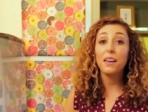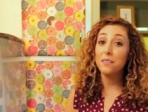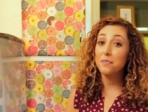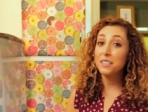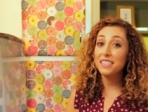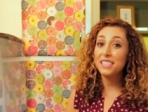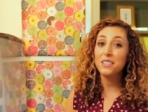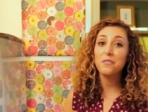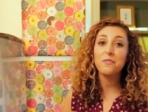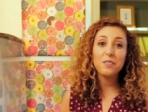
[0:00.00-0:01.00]

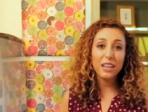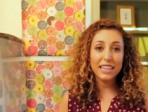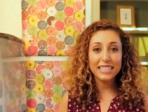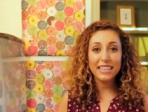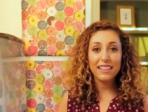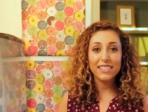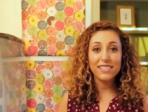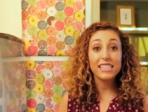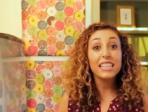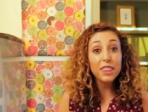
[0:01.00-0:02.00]
unrealistic food
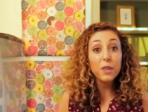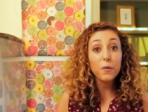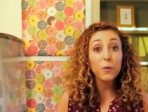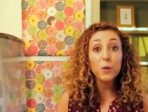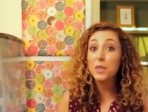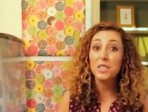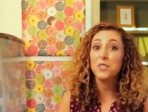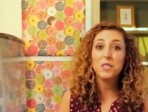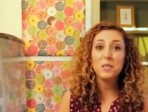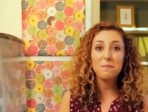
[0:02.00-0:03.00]
ideologies get the food they
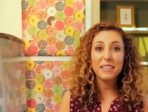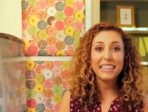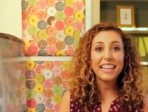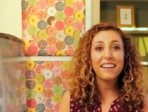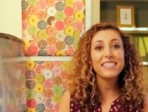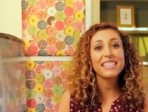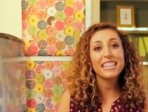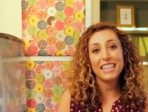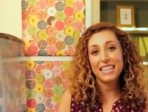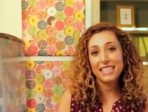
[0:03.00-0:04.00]
shouldn't be allowed
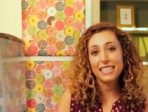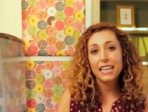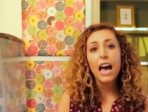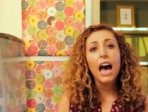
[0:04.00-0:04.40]
to eat.